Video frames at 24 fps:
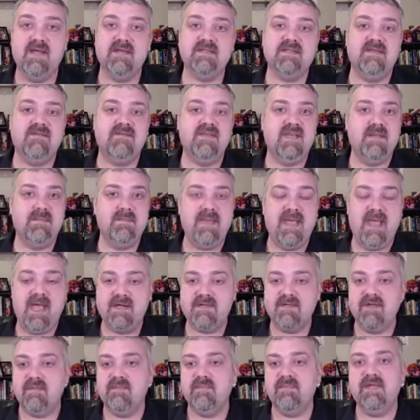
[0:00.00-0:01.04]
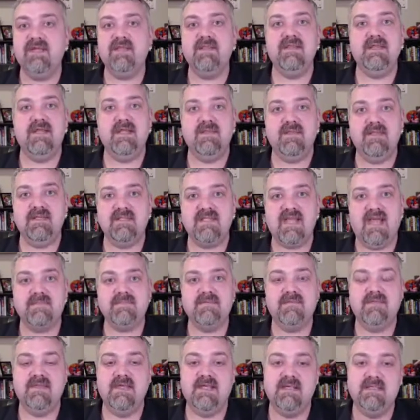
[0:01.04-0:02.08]
because of an impact on breathing and these
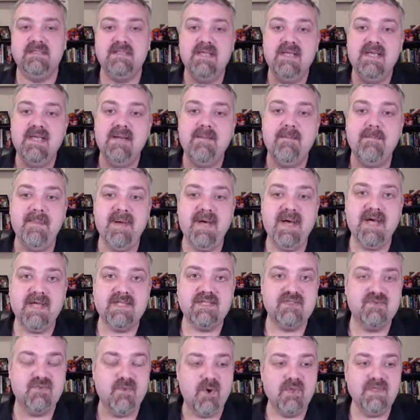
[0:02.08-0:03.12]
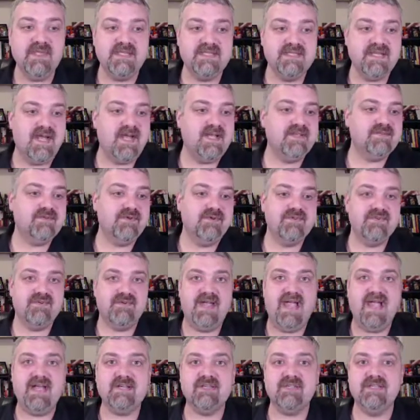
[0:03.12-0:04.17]
types of things. But swollen tonsils
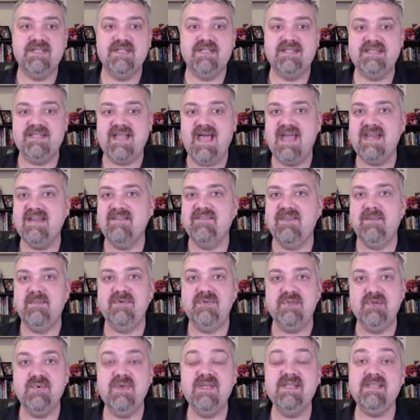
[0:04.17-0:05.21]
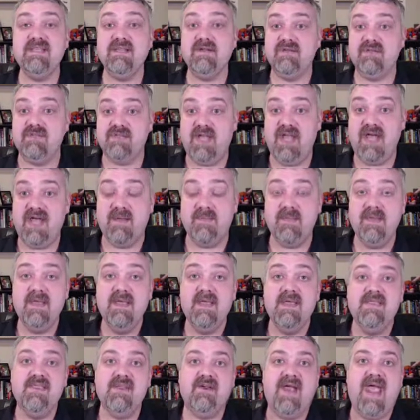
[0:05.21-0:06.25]
are actually a sign of them doing their job.
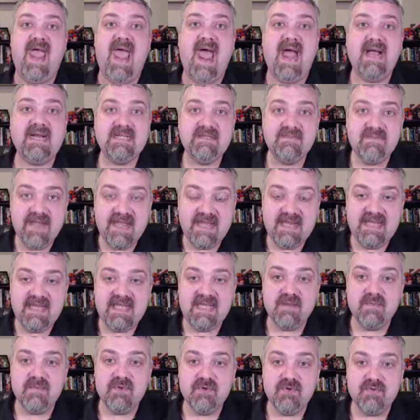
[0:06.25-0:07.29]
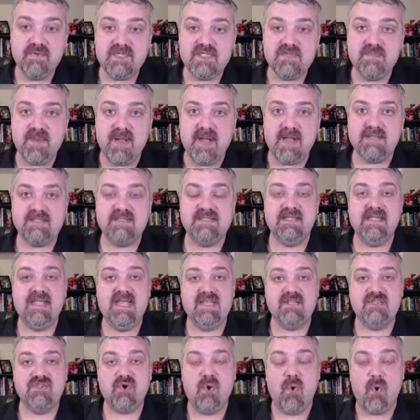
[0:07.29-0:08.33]
They're activating an immune response
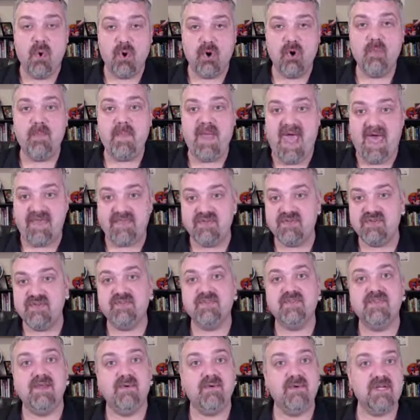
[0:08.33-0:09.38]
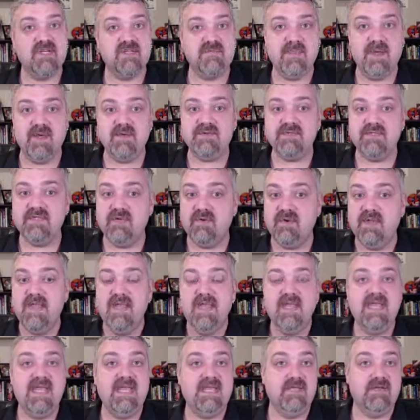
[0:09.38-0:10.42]
against oral pathogens they were exposed to,
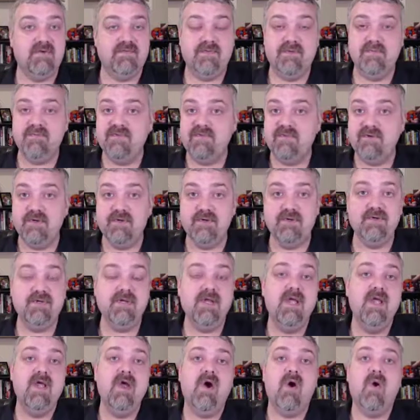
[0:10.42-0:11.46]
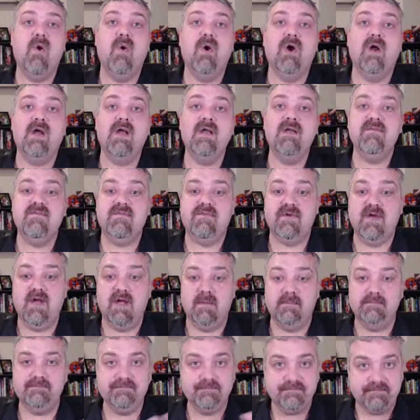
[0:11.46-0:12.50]
either from food or from
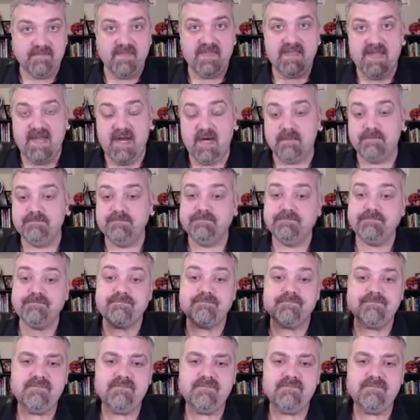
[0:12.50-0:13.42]
um, the air.